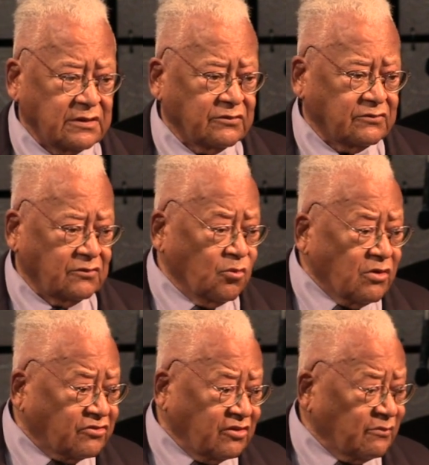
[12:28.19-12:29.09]
It's the
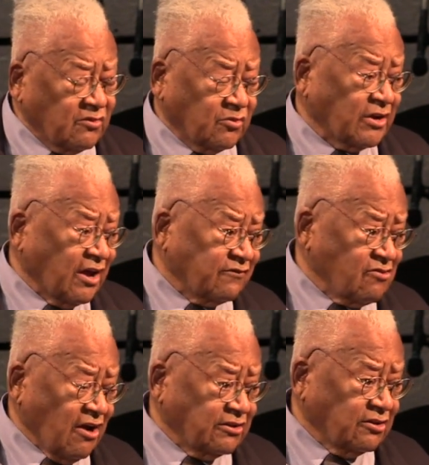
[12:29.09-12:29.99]
wisdom of what I've
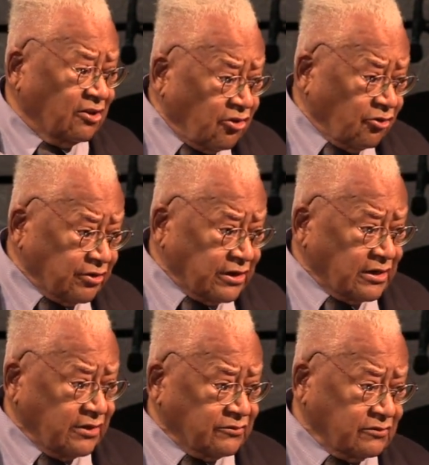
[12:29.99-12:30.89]
tried to
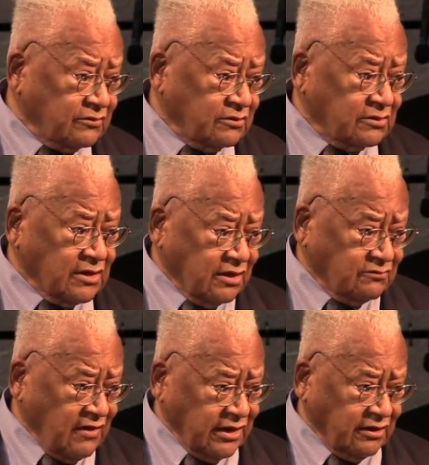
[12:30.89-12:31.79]
learn as
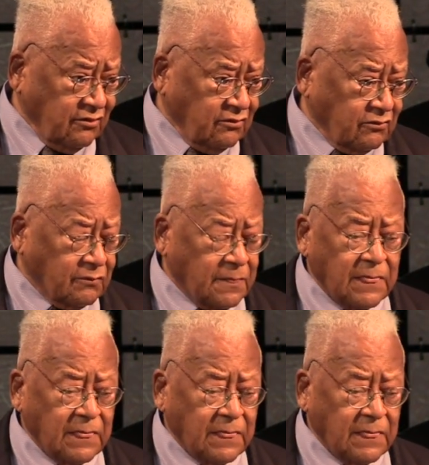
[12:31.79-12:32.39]
nonviolence.